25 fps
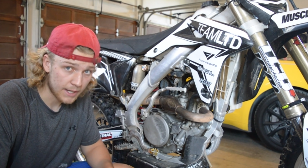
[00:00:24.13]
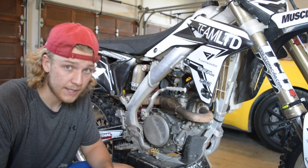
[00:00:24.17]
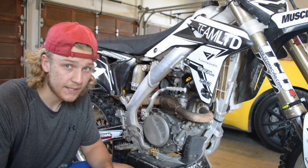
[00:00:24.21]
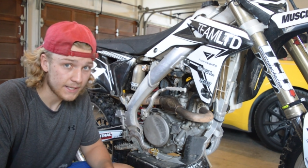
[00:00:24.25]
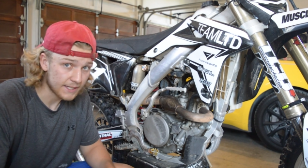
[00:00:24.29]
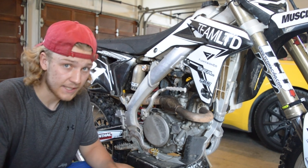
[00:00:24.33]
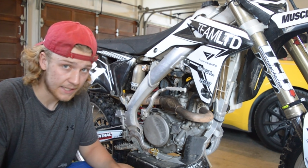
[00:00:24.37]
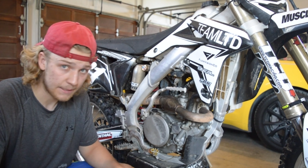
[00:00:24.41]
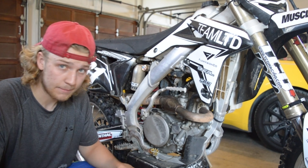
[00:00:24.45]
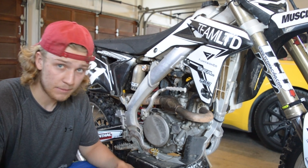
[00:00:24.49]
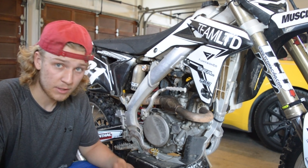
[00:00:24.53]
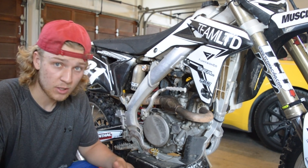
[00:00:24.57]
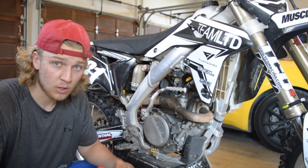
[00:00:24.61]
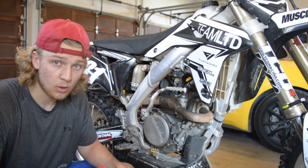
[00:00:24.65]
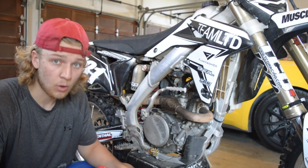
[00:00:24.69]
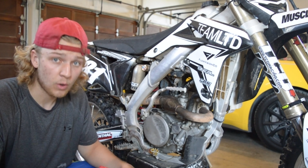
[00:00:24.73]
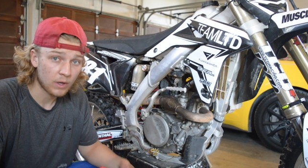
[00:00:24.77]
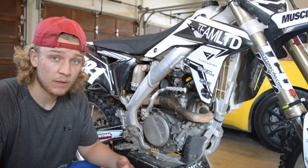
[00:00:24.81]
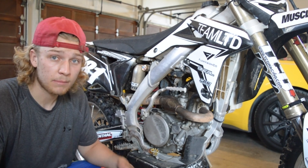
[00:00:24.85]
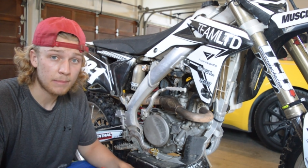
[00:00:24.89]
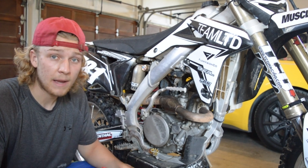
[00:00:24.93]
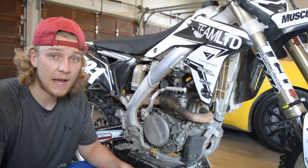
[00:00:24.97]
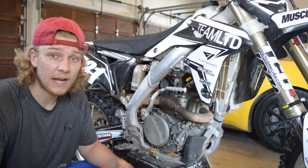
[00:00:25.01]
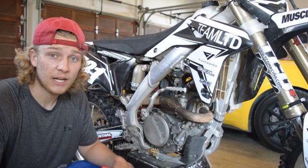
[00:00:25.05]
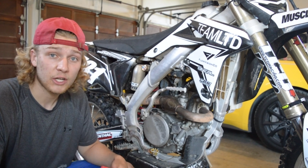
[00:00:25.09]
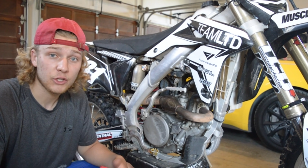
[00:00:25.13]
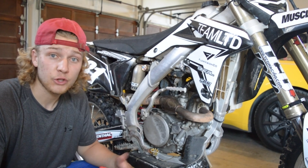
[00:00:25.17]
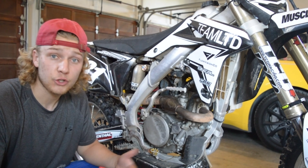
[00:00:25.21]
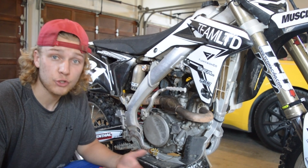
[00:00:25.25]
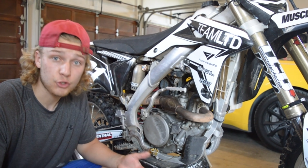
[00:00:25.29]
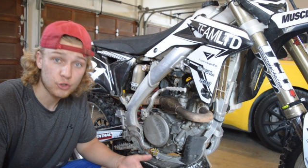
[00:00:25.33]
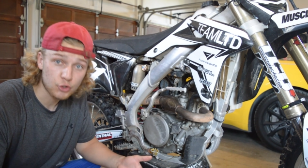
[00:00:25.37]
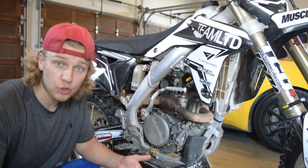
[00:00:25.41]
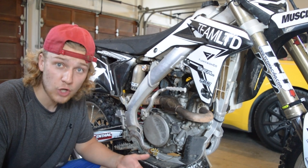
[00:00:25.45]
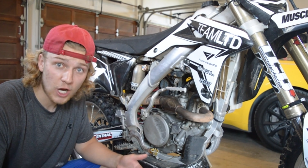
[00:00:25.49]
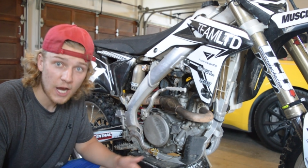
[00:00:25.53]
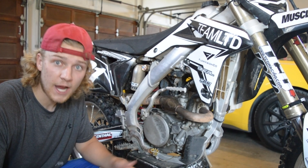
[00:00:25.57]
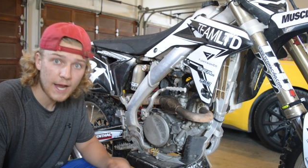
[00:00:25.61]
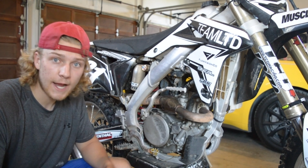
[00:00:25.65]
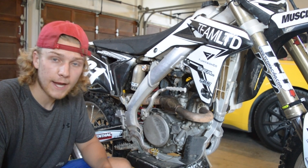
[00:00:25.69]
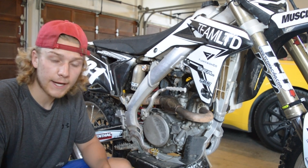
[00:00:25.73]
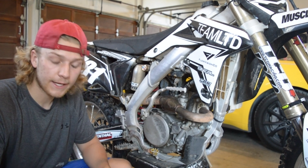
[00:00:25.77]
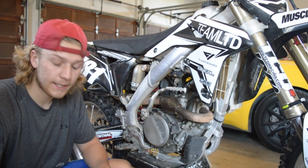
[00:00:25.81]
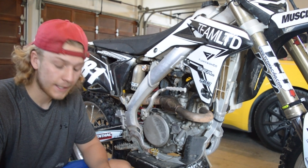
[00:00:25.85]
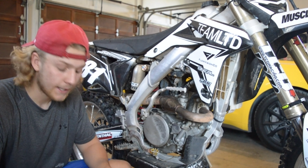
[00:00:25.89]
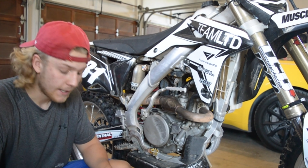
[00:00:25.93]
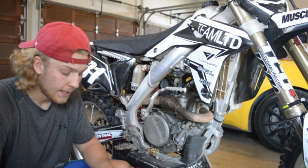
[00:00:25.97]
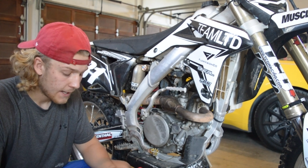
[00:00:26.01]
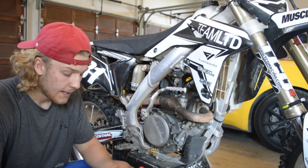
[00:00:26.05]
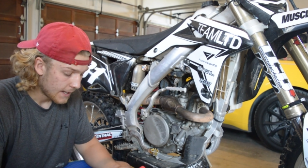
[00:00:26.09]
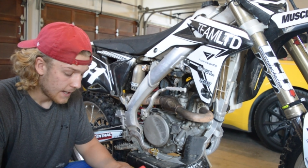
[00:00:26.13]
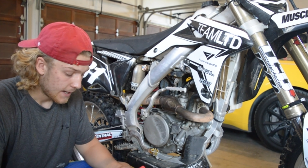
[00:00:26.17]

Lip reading: I'm going to be going back on the track.